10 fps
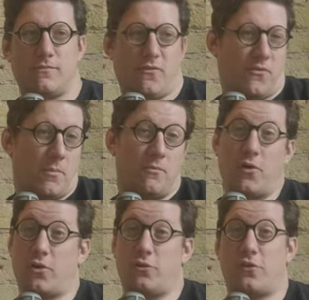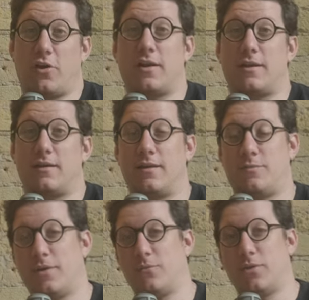film photo journey. It's
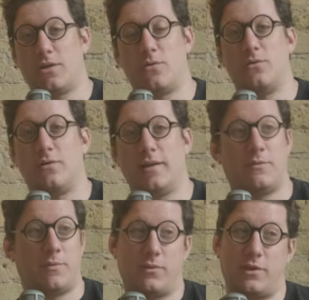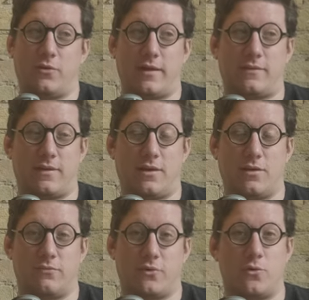been really cool and it's been really great seeing
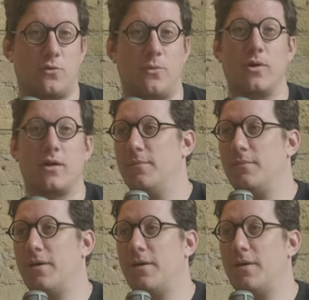all of your cool work.